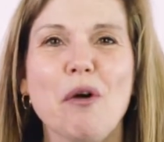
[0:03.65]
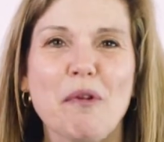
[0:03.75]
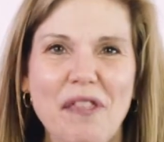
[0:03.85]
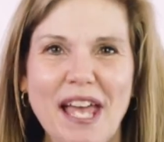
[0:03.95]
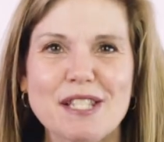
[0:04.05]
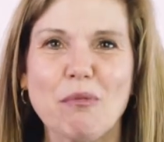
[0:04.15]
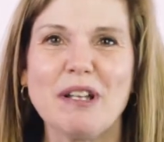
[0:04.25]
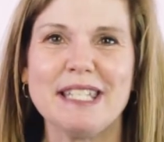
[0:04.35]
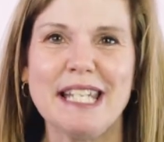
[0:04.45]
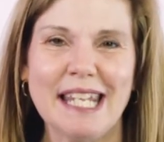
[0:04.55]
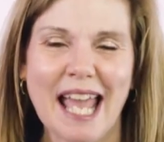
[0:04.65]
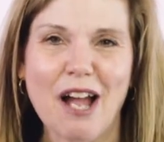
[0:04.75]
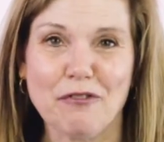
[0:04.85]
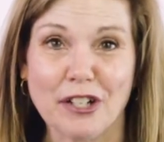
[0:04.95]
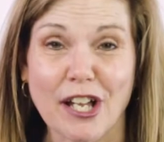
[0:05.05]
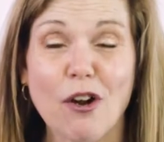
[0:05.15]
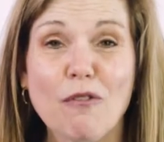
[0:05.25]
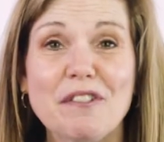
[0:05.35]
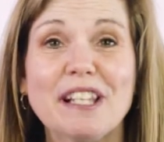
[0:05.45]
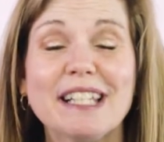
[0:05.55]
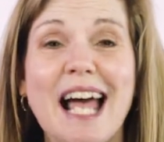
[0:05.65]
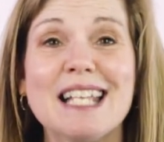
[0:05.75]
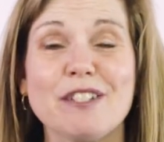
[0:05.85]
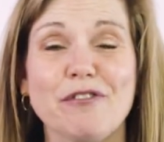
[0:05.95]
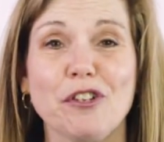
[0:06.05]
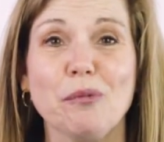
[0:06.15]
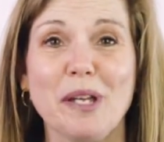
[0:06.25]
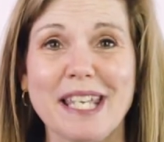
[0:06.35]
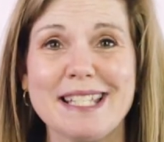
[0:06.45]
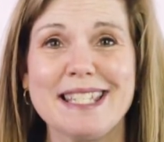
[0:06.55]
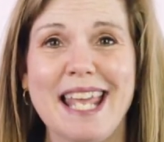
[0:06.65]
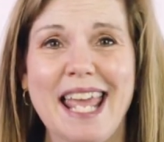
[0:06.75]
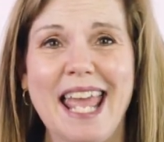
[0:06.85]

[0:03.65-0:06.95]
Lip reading: with Eswatini Africa over the last few weeks.